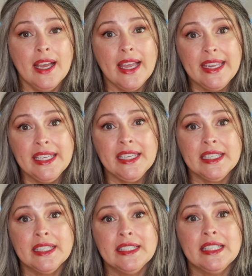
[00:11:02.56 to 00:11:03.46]

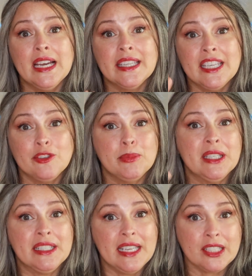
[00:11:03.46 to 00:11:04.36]
and gave
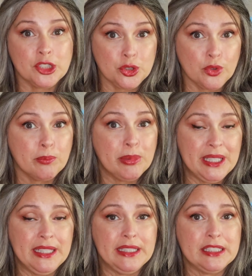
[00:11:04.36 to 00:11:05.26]
me an extra
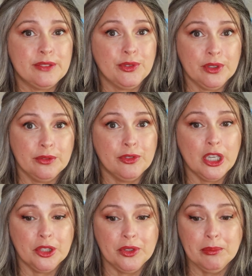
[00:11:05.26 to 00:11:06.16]
piece for the
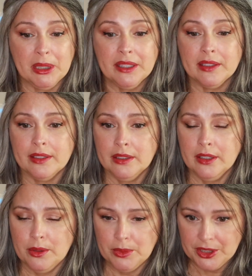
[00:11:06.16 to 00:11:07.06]
following month,
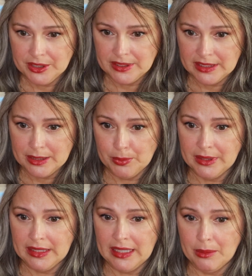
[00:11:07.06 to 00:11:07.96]
which is this
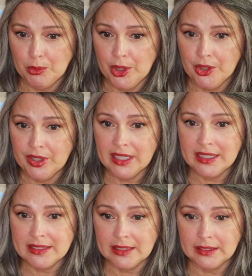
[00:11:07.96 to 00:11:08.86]
one that I'm wearing.
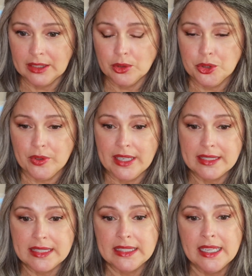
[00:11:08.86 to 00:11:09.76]
It's a little
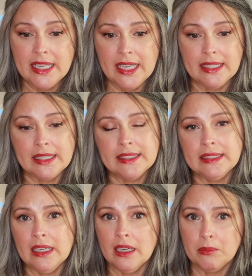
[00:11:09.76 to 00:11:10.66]
dress, and I
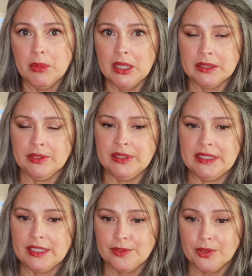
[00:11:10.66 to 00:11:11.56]
did not model
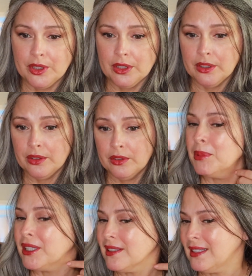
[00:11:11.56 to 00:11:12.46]
this for you
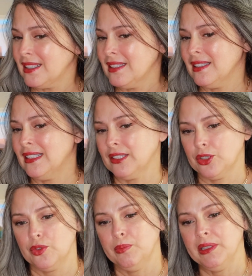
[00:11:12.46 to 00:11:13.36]
because it is an
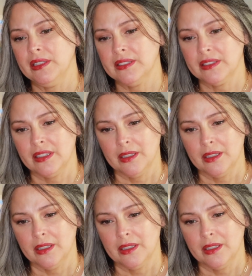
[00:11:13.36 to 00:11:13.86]
extra piece,